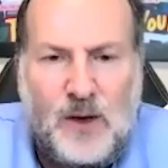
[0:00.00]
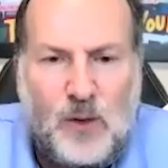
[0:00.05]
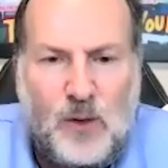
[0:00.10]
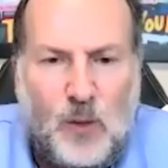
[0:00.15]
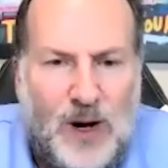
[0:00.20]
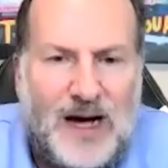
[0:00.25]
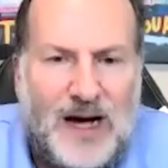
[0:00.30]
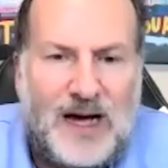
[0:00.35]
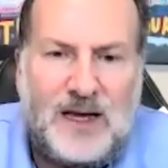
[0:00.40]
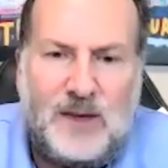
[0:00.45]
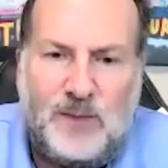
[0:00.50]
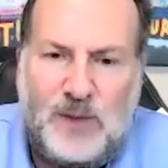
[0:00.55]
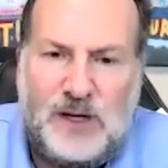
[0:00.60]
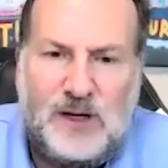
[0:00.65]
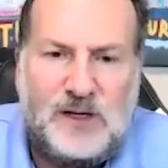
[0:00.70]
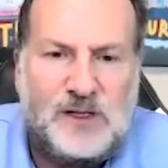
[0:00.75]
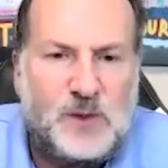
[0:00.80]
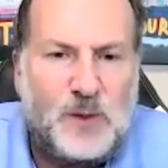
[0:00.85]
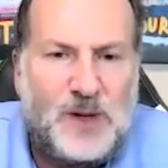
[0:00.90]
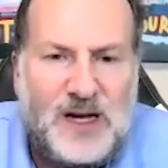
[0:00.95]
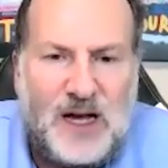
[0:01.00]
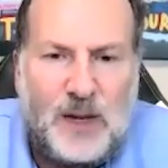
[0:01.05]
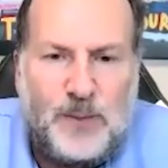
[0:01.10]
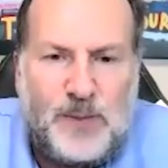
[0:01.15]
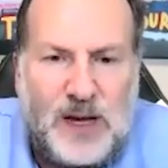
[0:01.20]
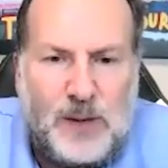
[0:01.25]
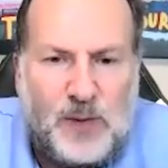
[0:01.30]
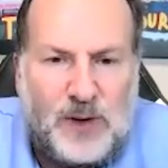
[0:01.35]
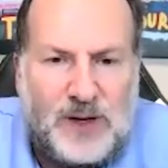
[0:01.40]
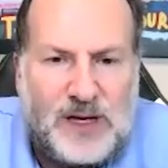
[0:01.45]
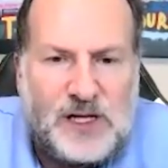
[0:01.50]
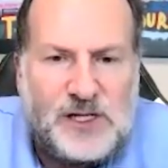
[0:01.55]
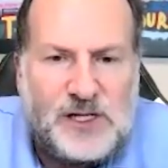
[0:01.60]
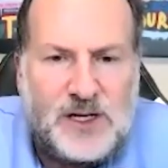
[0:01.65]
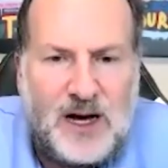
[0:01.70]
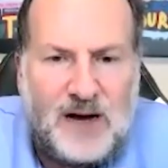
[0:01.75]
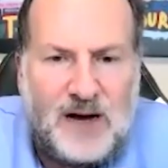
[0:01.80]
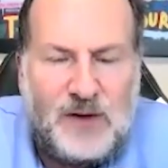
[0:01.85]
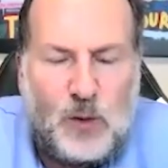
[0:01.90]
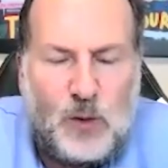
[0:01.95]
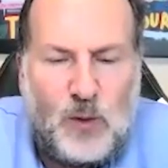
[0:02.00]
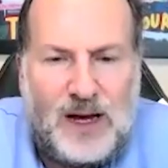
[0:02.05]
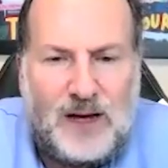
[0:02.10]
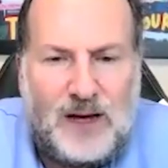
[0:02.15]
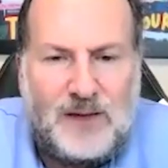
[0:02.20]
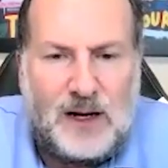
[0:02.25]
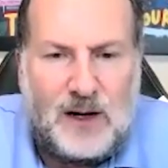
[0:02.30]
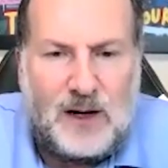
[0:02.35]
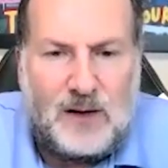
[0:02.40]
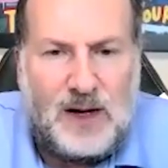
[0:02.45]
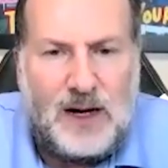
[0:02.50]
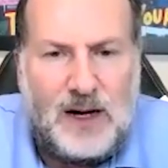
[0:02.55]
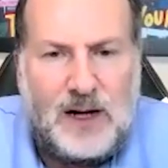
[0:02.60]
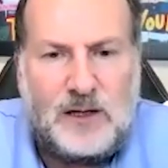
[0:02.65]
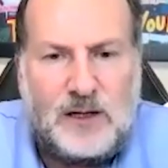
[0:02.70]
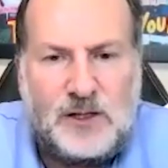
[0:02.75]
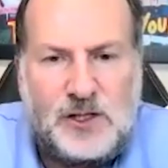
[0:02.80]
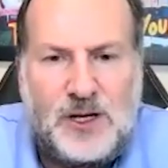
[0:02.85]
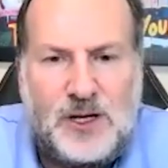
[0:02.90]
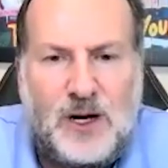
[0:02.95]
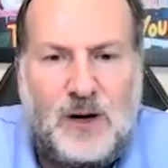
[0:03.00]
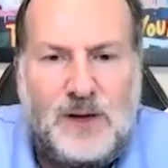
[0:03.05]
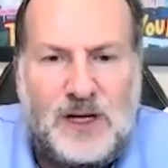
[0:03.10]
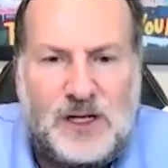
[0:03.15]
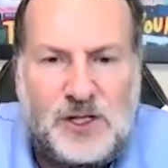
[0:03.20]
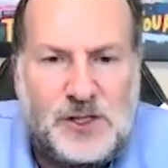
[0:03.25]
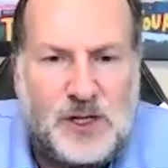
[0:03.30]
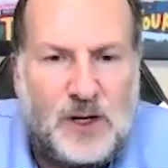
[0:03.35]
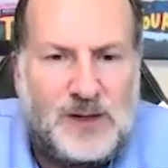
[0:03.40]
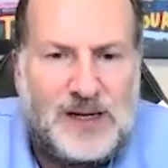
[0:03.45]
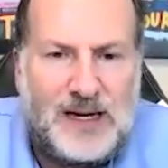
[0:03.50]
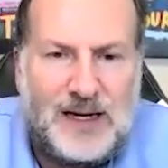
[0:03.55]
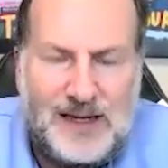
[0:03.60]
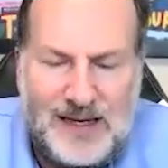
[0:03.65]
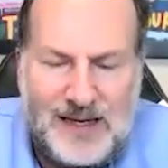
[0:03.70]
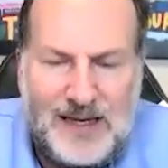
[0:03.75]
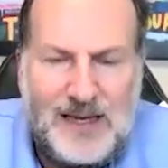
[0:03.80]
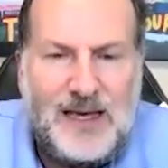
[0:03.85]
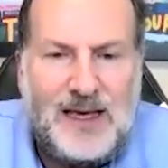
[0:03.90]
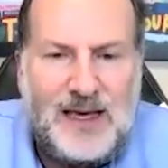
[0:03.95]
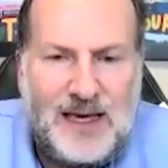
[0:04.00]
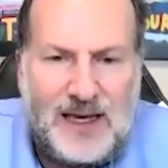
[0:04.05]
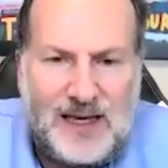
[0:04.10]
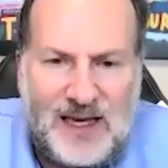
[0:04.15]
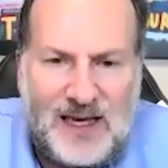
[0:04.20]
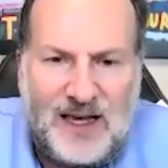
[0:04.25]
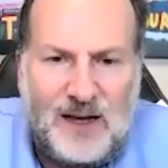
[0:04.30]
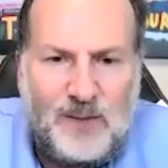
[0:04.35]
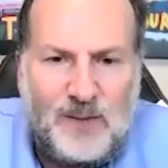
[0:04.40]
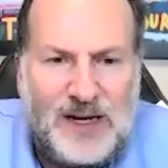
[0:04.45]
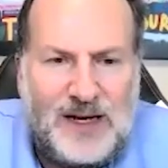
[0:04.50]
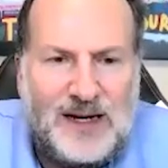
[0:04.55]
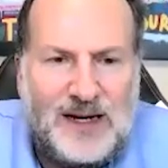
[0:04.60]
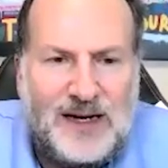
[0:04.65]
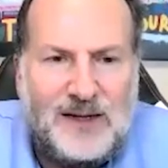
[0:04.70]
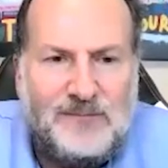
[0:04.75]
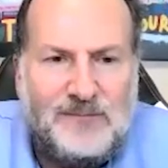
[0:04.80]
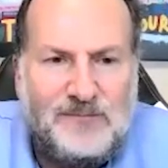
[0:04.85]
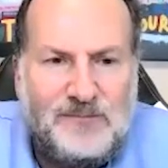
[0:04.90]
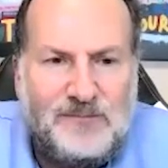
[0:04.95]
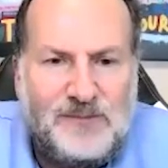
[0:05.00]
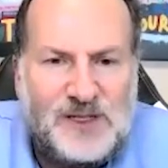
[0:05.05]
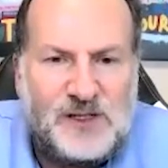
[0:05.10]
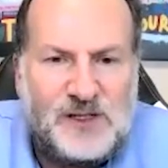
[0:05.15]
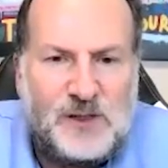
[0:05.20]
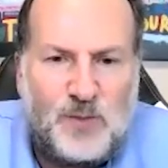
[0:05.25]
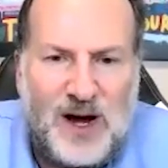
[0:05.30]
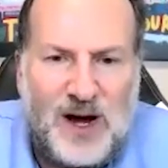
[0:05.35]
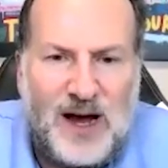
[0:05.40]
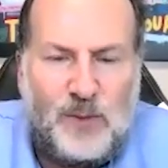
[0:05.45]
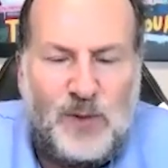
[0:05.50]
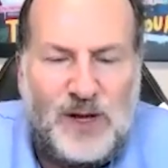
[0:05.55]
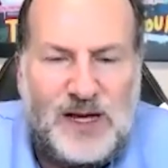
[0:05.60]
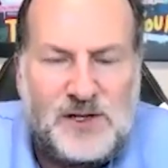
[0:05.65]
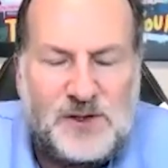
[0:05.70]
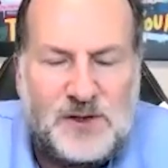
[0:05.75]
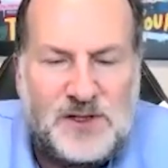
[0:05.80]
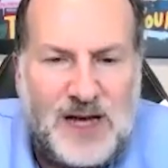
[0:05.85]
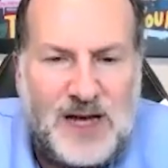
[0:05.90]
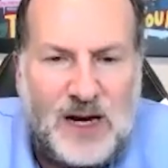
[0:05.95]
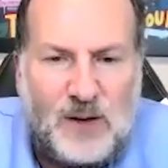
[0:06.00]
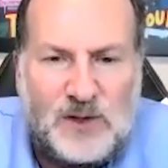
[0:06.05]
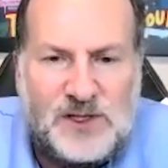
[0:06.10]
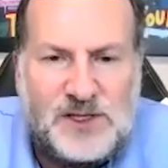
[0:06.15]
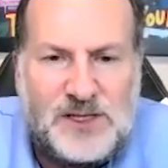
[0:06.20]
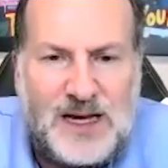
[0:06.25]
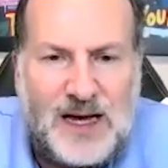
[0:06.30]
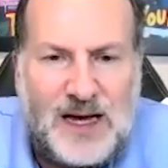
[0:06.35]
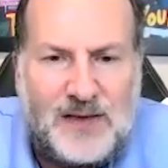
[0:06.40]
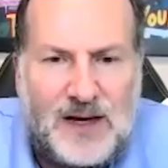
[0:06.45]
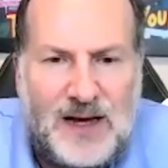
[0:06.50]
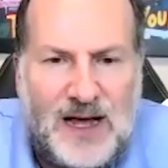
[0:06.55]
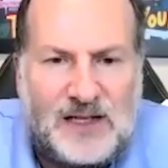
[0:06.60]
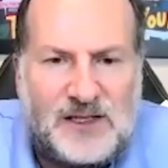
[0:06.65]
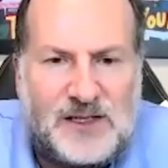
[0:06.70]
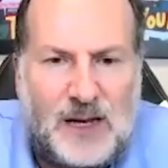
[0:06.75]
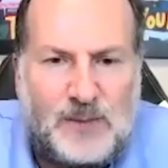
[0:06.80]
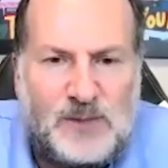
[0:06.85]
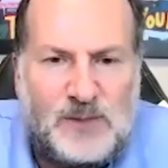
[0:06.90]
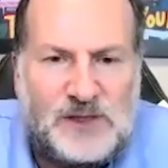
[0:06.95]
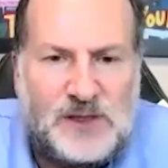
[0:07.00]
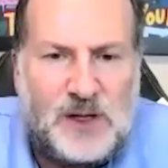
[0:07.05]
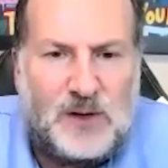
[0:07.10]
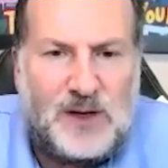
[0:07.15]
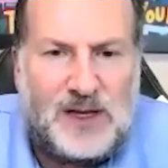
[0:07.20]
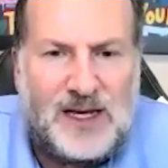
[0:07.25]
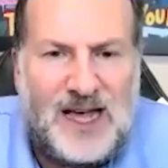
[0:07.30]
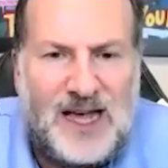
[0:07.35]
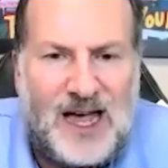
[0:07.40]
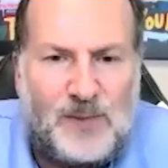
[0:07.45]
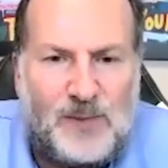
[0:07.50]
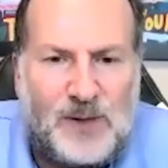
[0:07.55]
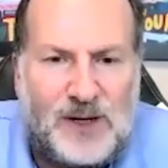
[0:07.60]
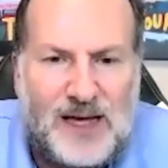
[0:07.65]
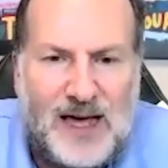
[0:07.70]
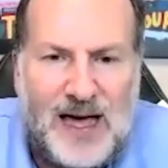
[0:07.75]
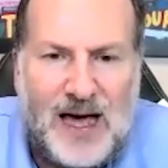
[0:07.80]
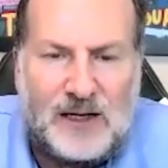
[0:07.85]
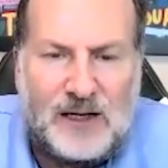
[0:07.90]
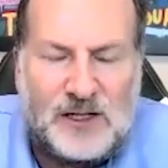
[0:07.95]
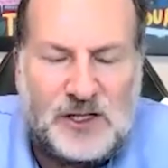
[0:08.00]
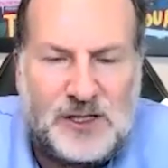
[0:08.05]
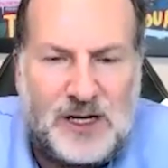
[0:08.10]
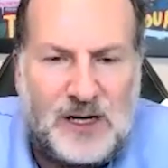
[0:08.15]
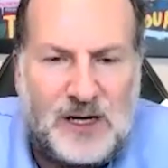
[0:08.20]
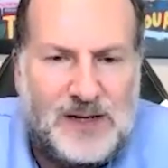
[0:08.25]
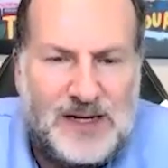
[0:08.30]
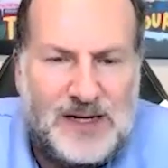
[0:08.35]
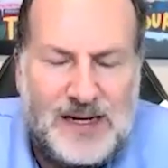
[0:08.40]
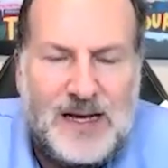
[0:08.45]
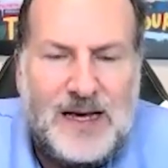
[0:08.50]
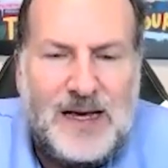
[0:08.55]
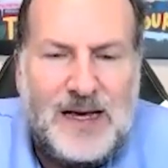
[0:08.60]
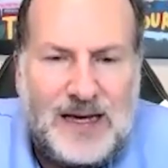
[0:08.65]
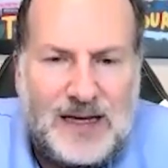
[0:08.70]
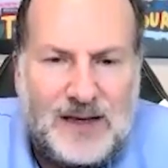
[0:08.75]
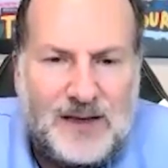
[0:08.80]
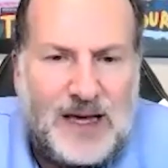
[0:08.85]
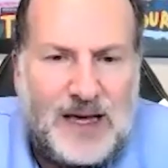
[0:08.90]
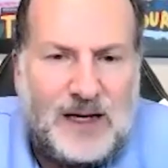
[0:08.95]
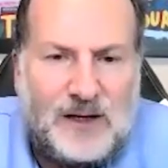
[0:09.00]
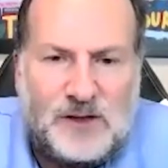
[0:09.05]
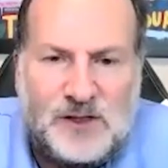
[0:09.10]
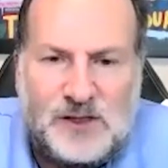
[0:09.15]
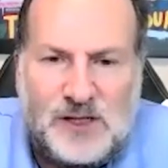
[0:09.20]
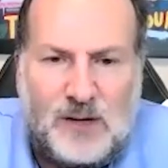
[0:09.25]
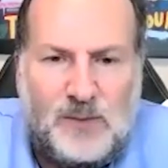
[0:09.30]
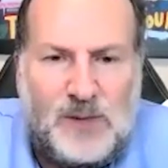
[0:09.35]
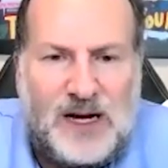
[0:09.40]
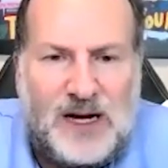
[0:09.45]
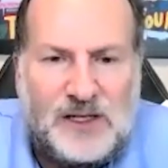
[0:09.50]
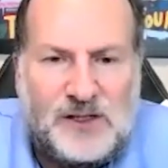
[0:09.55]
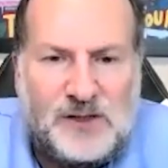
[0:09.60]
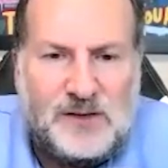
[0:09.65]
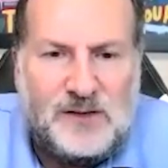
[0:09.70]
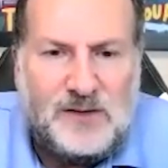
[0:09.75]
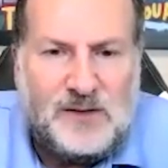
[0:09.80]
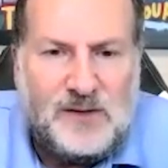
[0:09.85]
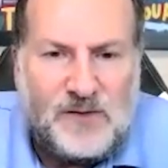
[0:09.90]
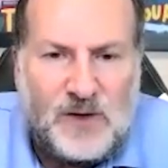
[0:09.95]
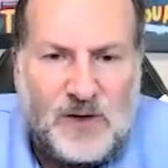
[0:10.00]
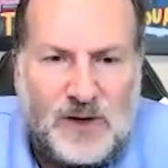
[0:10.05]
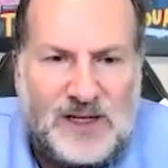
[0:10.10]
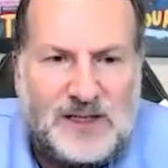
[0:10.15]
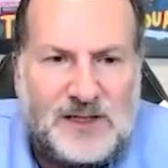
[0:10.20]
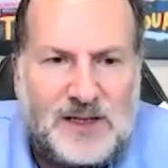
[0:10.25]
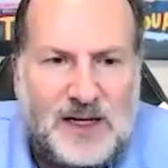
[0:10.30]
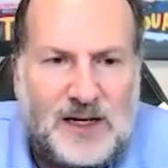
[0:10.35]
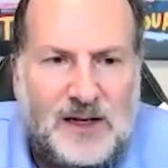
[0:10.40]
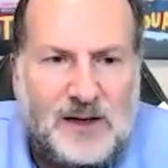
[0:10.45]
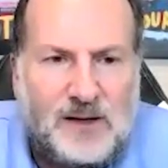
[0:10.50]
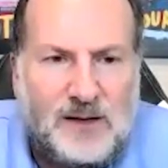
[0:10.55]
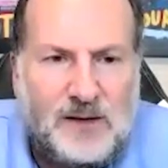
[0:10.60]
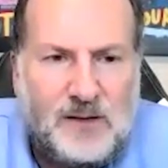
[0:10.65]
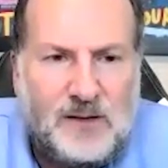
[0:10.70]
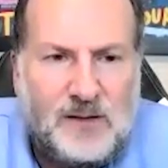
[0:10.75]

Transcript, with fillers: Why? Because we got people each and every week that are on our show that show you it can be done. This is Brad Blazer saying we'll see you at the next episode of the Capital Catalyst Show, and thank you so much for listening.